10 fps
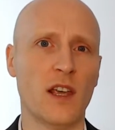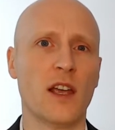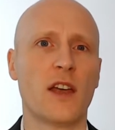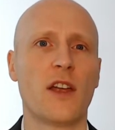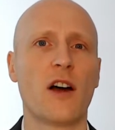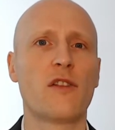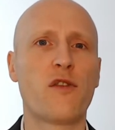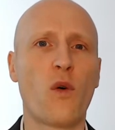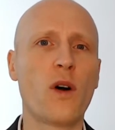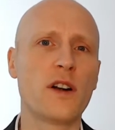There are
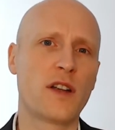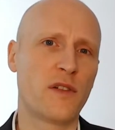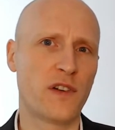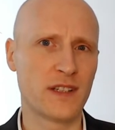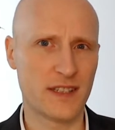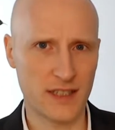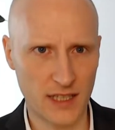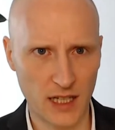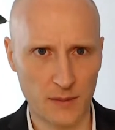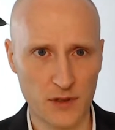4 different
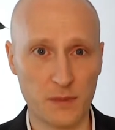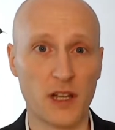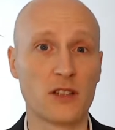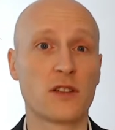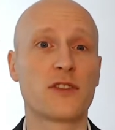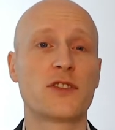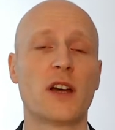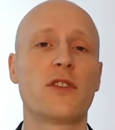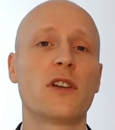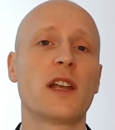schemes because of
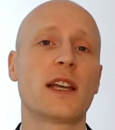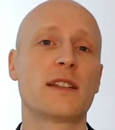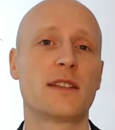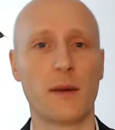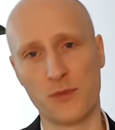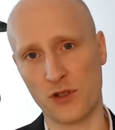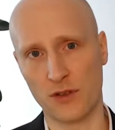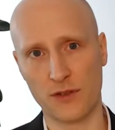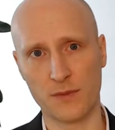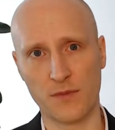several
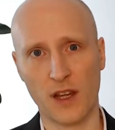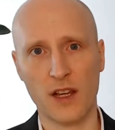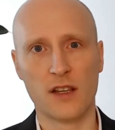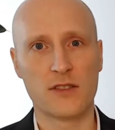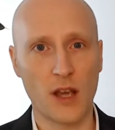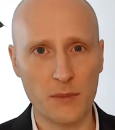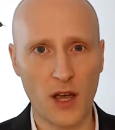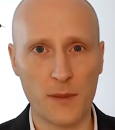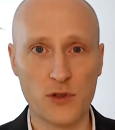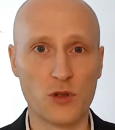exceptions.
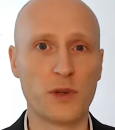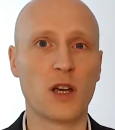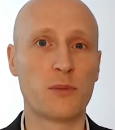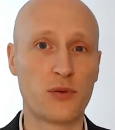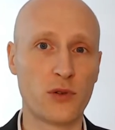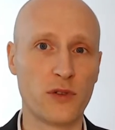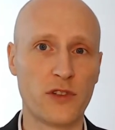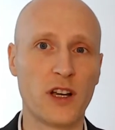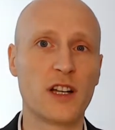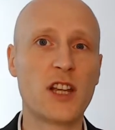Sometimes, to be
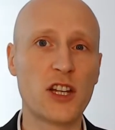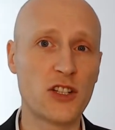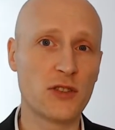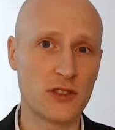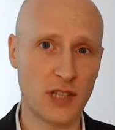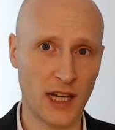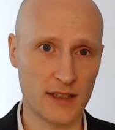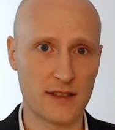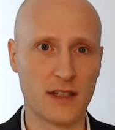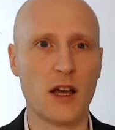approved, additional
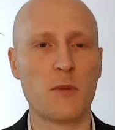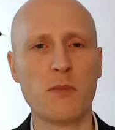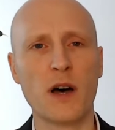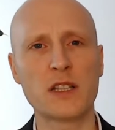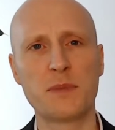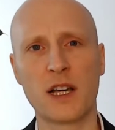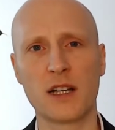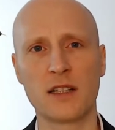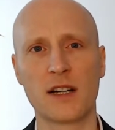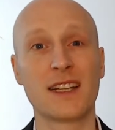tests must be
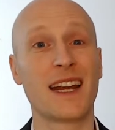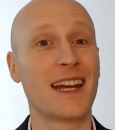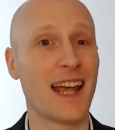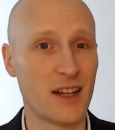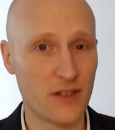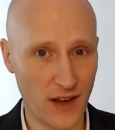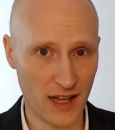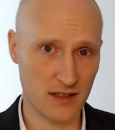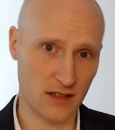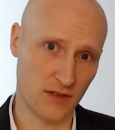conducted in
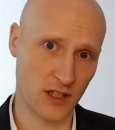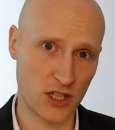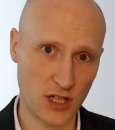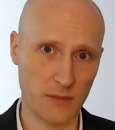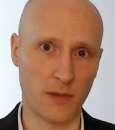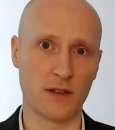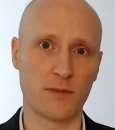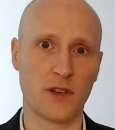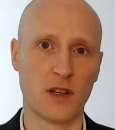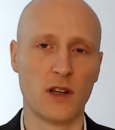advance of the shipment,
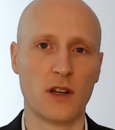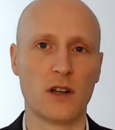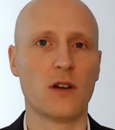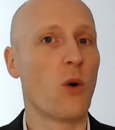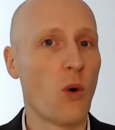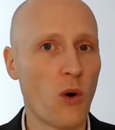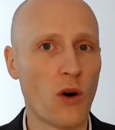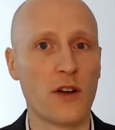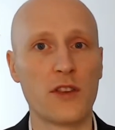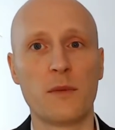
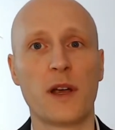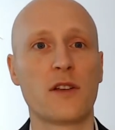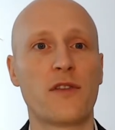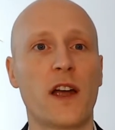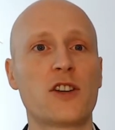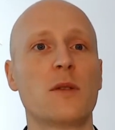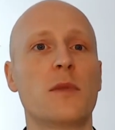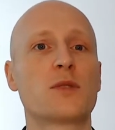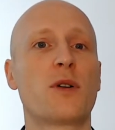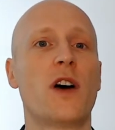or the manufacturer
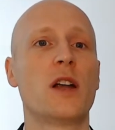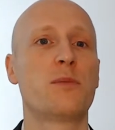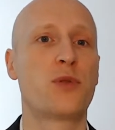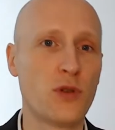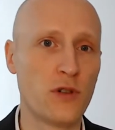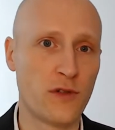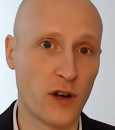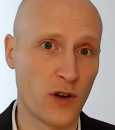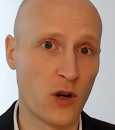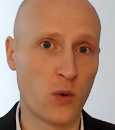must provide proof
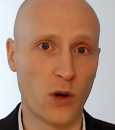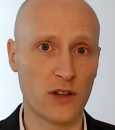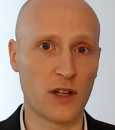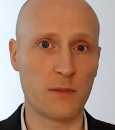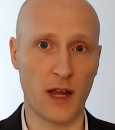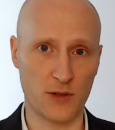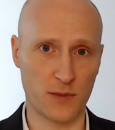of a quality management